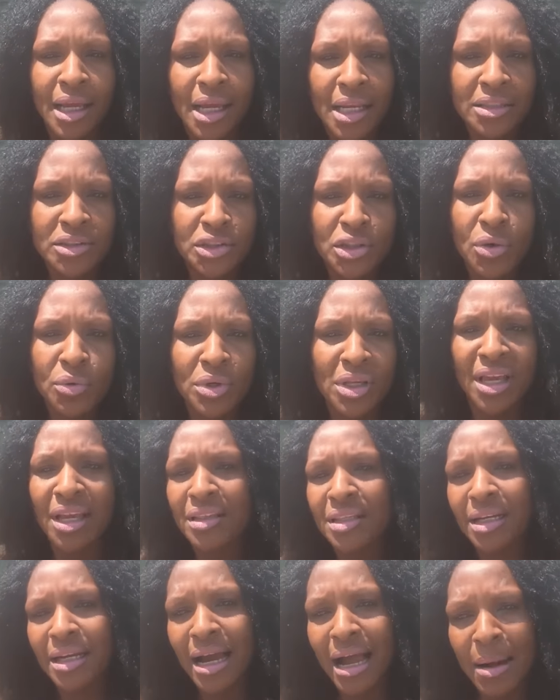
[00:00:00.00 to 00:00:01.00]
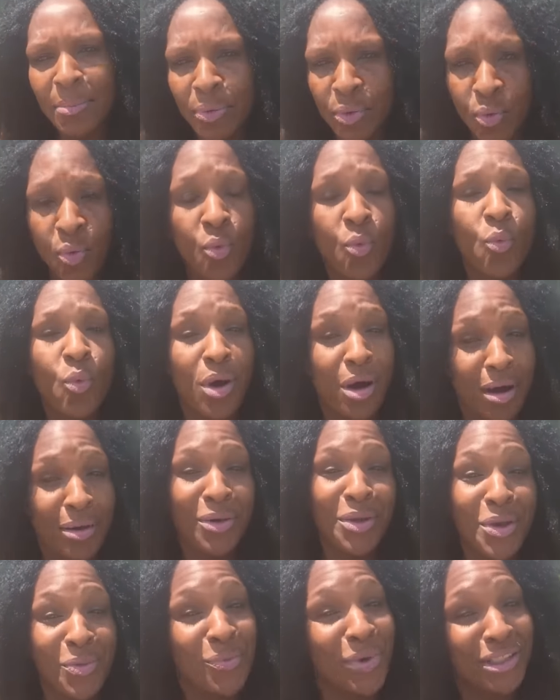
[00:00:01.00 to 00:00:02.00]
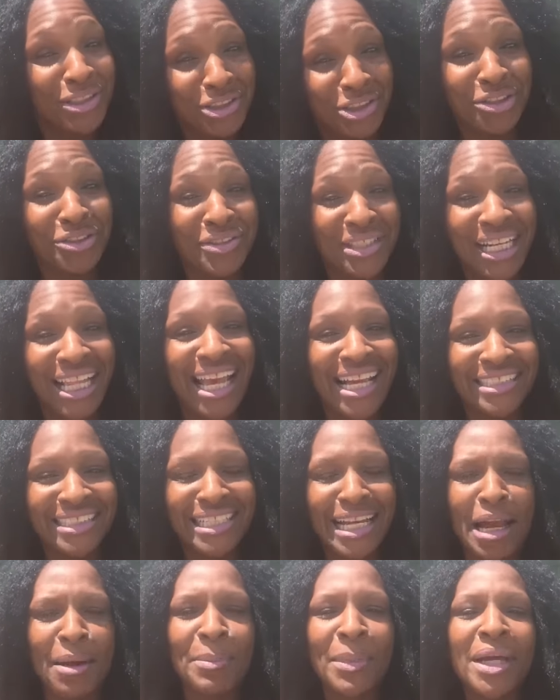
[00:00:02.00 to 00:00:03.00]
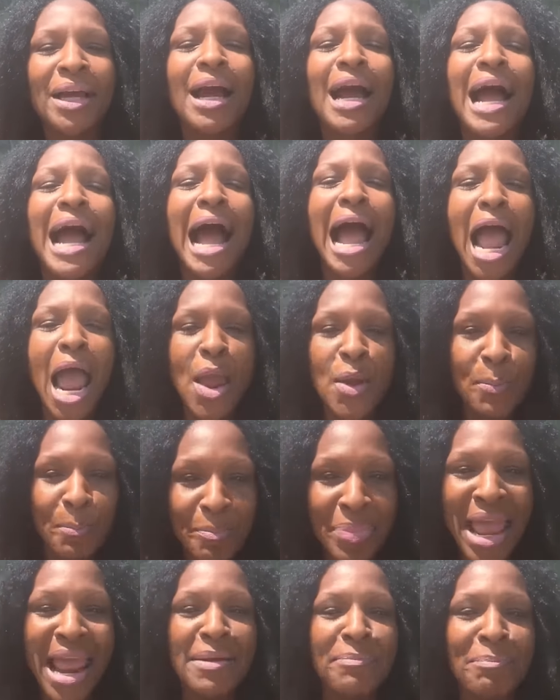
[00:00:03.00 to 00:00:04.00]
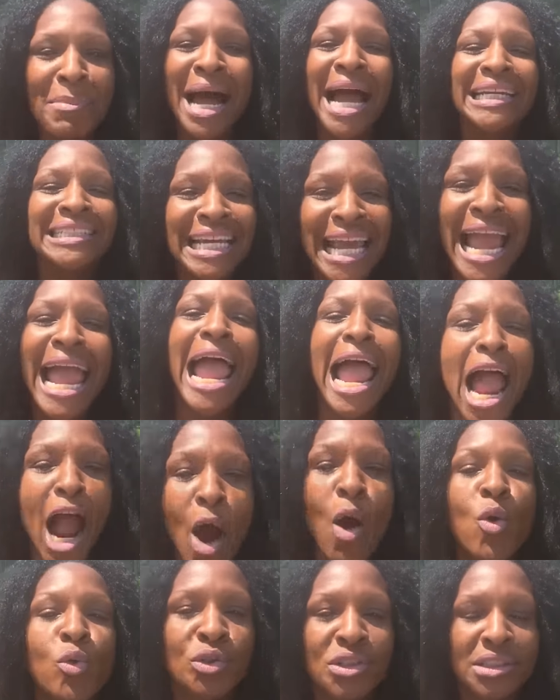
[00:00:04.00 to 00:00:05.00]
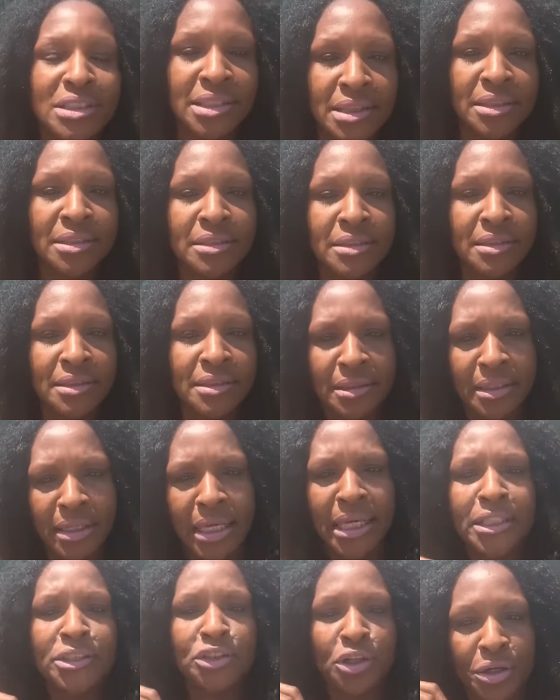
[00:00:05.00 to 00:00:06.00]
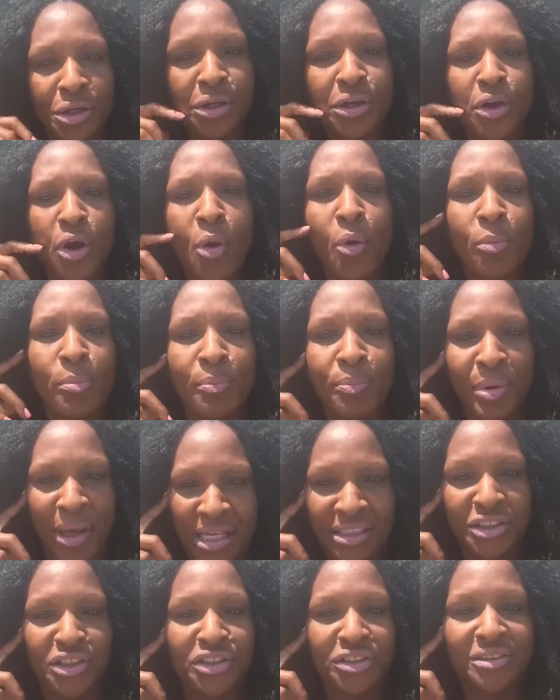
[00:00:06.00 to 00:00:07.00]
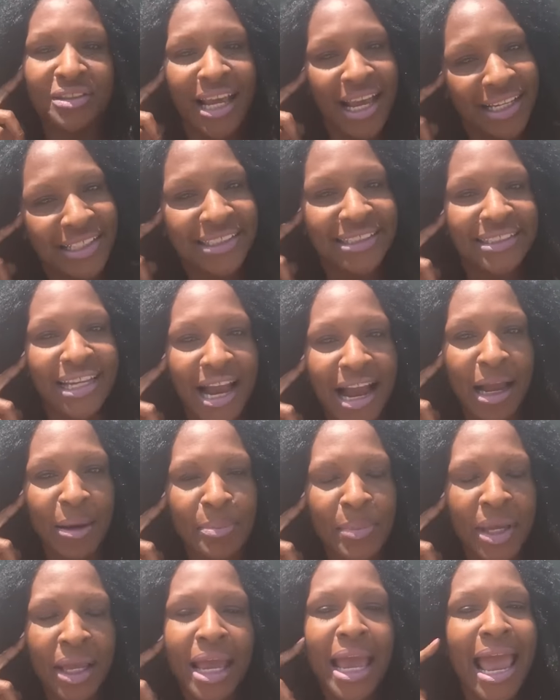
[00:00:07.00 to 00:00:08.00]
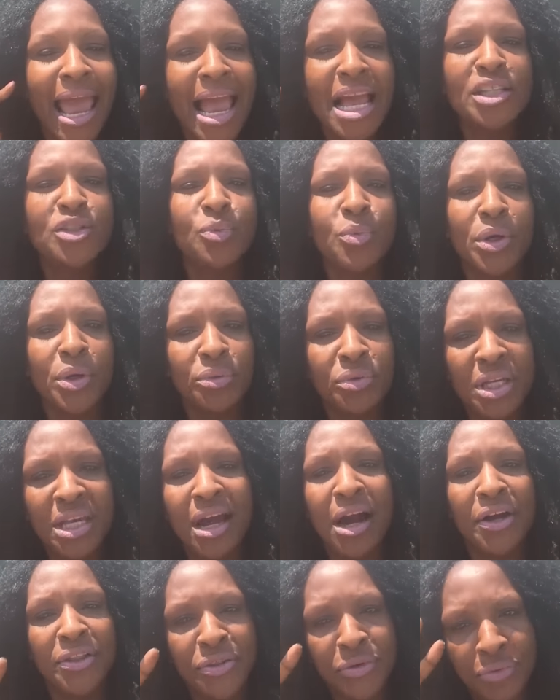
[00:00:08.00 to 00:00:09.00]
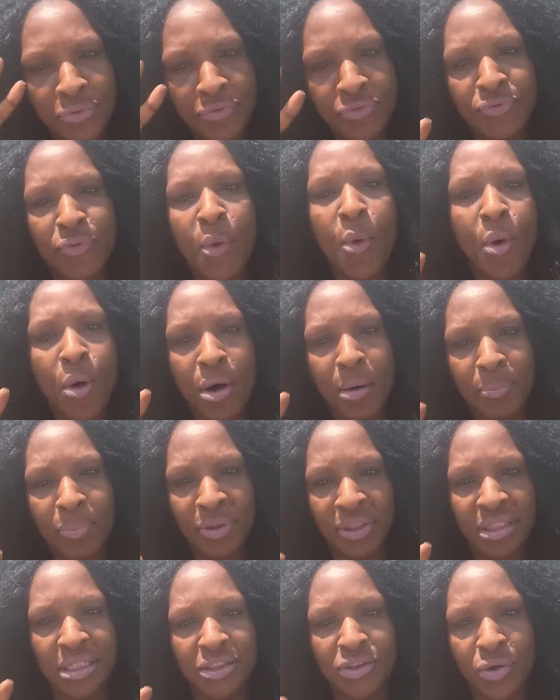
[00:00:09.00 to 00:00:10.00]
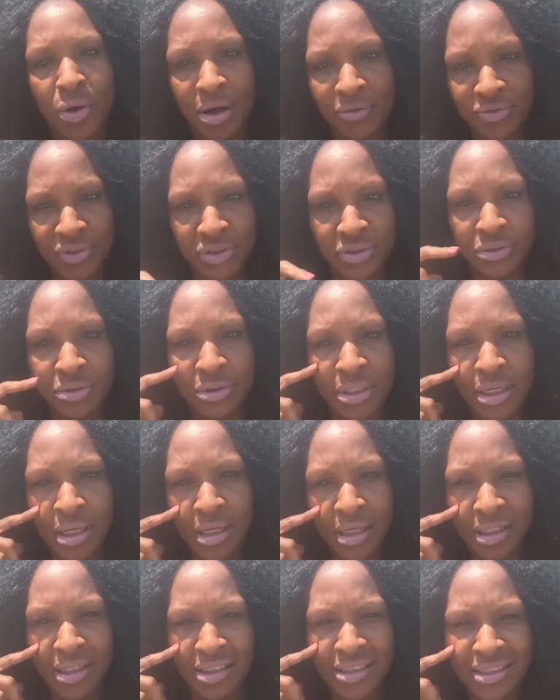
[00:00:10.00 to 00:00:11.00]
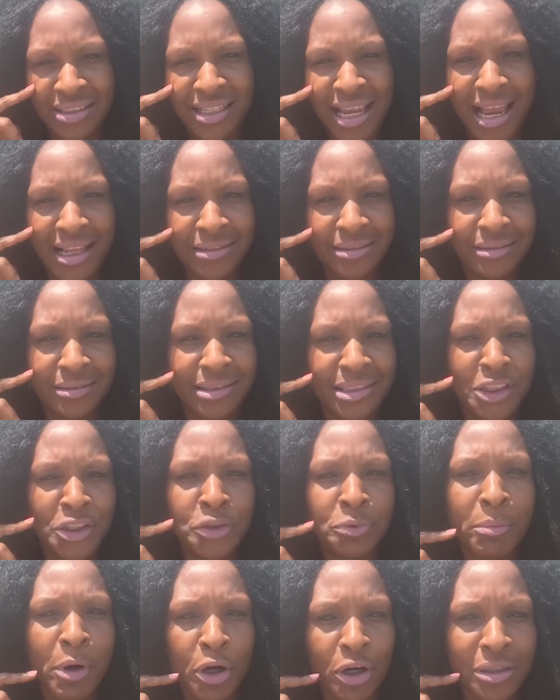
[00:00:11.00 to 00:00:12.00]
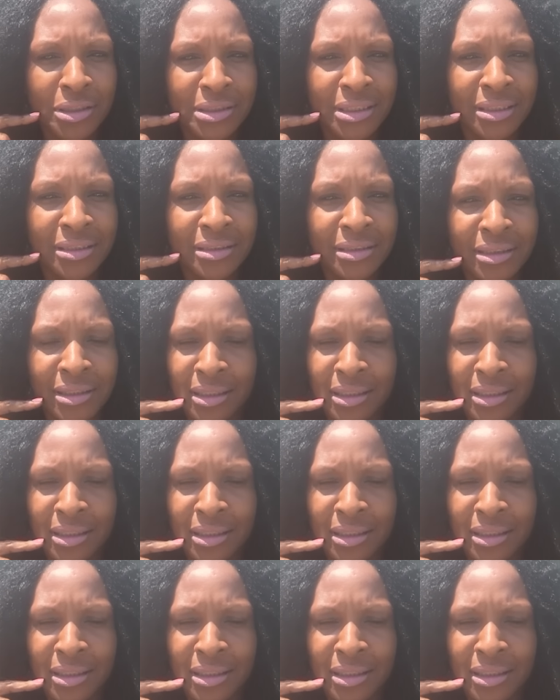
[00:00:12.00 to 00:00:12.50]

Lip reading: And so the other cop who he went jury last time, I bet my house he's gonna go bench next time, as will the other 4 police officers, because that's smart.